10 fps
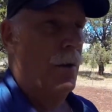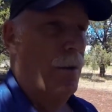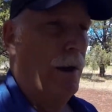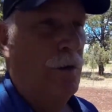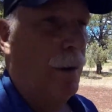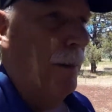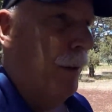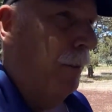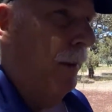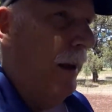Ranger Rob
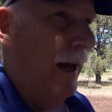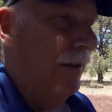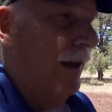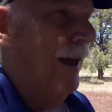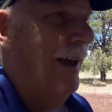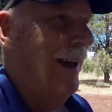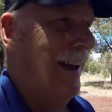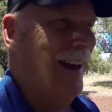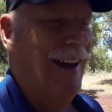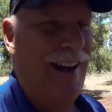Poopy Bags.
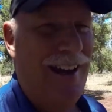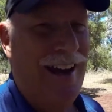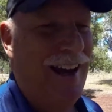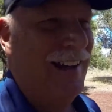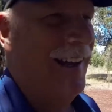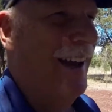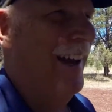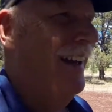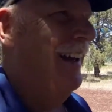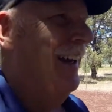And and
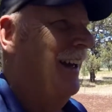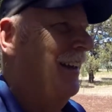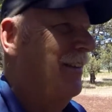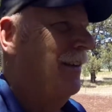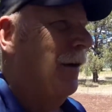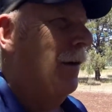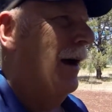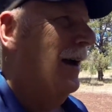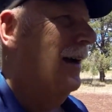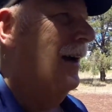
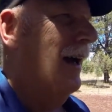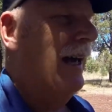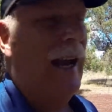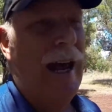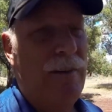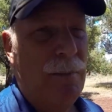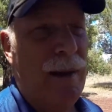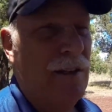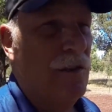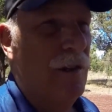I have a
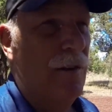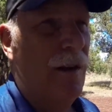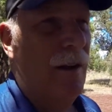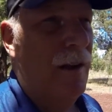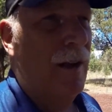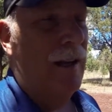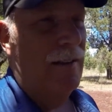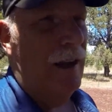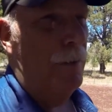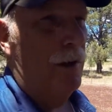pension
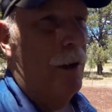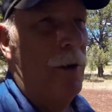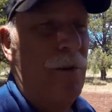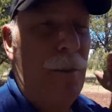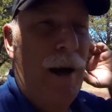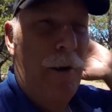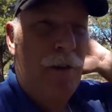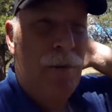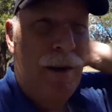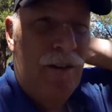because I retired from an
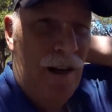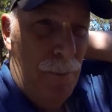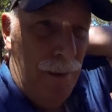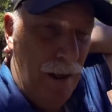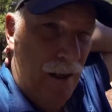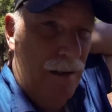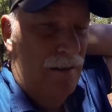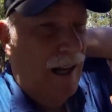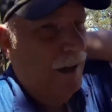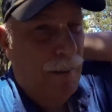aerospace company.
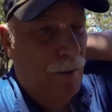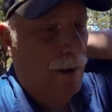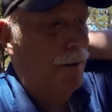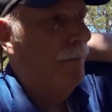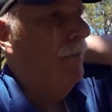Not a big one.